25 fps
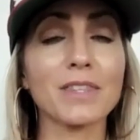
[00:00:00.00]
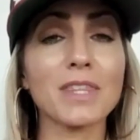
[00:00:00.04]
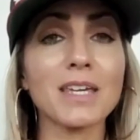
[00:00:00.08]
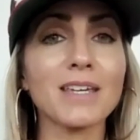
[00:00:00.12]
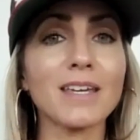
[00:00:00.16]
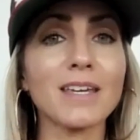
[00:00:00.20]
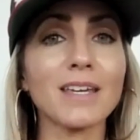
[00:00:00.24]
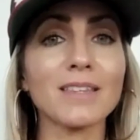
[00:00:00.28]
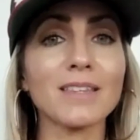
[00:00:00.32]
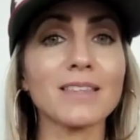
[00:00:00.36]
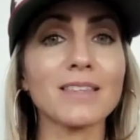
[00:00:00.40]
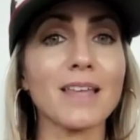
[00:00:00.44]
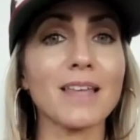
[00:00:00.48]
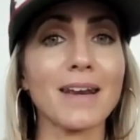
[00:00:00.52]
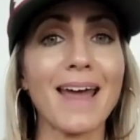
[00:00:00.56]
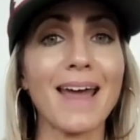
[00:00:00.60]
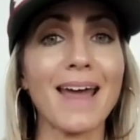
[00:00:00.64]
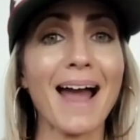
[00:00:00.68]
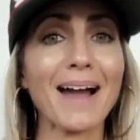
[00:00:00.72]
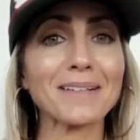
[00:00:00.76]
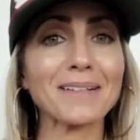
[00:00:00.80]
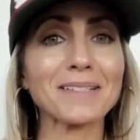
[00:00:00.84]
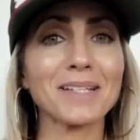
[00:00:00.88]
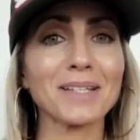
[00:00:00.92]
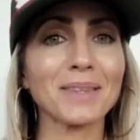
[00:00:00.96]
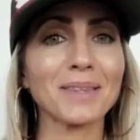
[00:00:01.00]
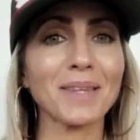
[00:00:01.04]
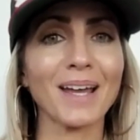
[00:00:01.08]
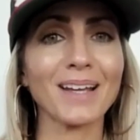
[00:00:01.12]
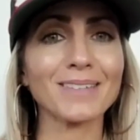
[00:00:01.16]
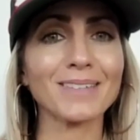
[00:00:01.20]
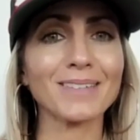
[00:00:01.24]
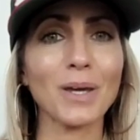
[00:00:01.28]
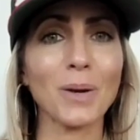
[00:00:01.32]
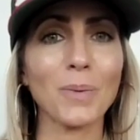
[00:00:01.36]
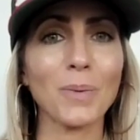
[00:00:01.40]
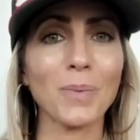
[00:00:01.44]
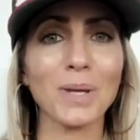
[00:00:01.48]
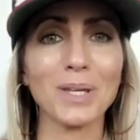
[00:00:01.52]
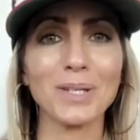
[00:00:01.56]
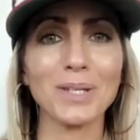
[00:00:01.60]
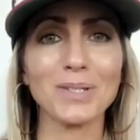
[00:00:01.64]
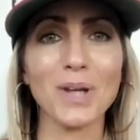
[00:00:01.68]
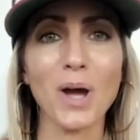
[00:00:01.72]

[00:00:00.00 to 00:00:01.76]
Thinking and acting like that we